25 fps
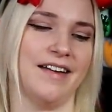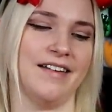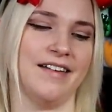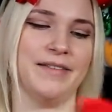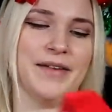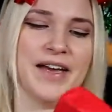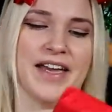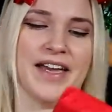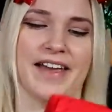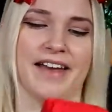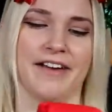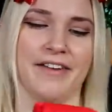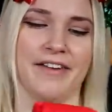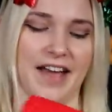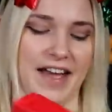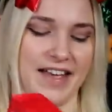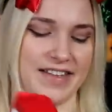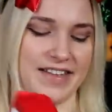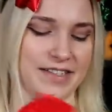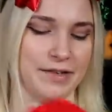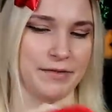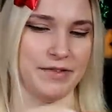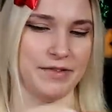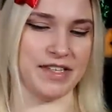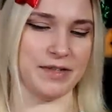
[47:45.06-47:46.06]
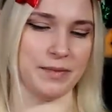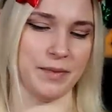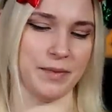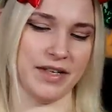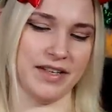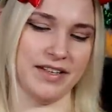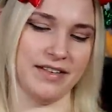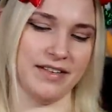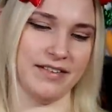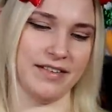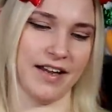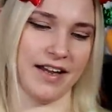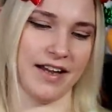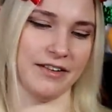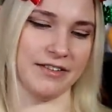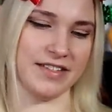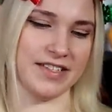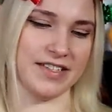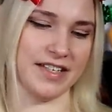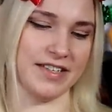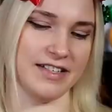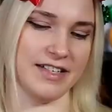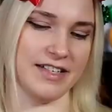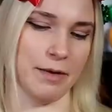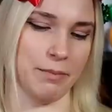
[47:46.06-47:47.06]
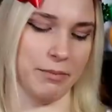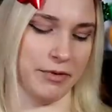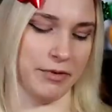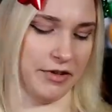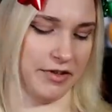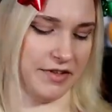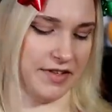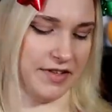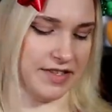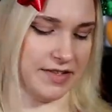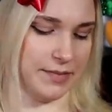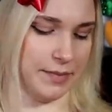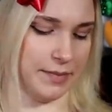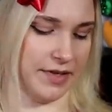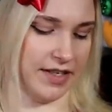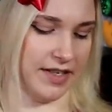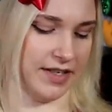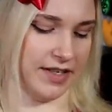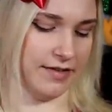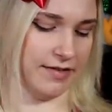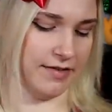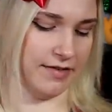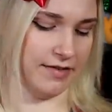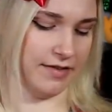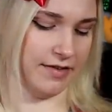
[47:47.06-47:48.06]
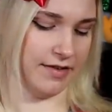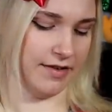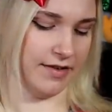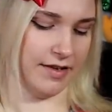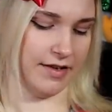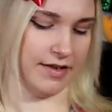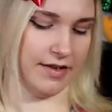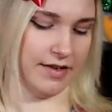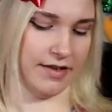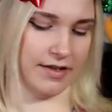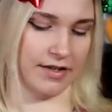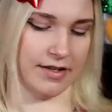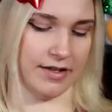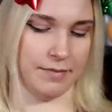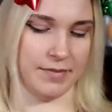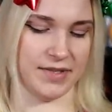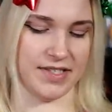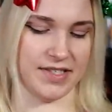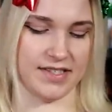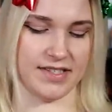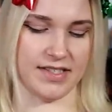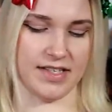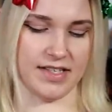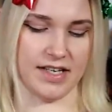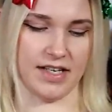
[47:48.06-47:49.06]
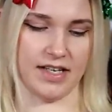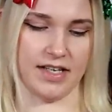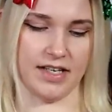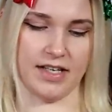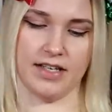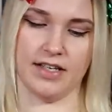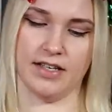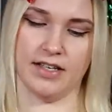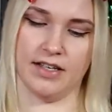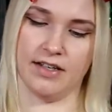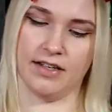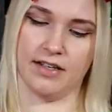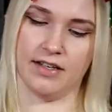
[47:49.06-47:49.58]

Wait, okay, so this one, I don't see a number on this one. Let me see.